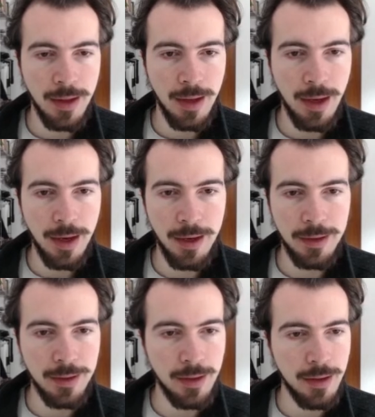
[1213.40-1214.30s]

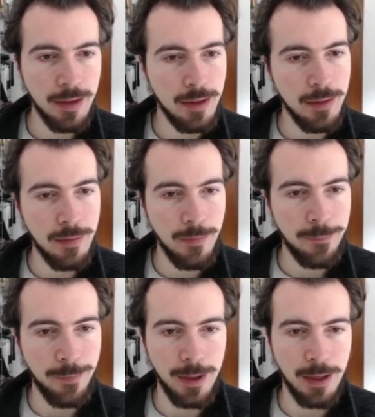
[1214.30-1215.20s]
And
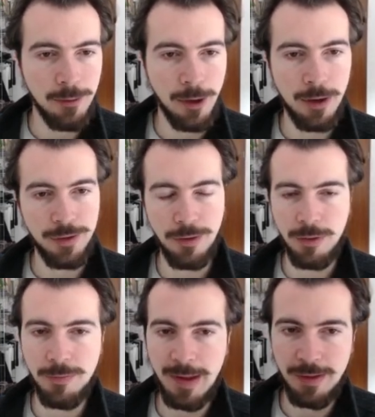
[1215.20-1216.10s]
finally, we are also
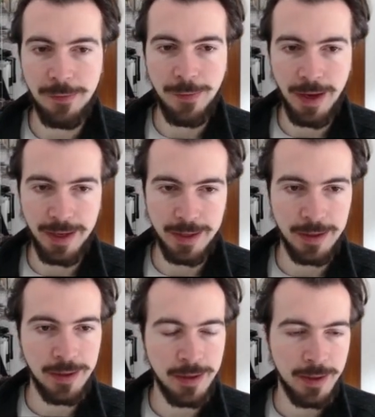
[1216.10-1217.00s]
specifying
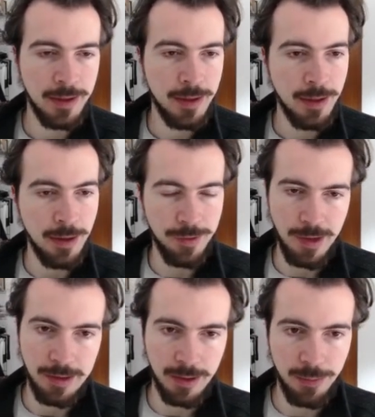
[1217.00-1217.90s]
a
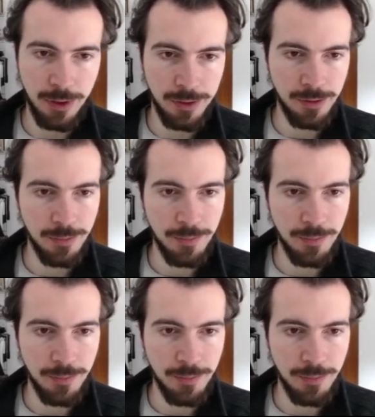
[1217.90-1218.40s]
starting point.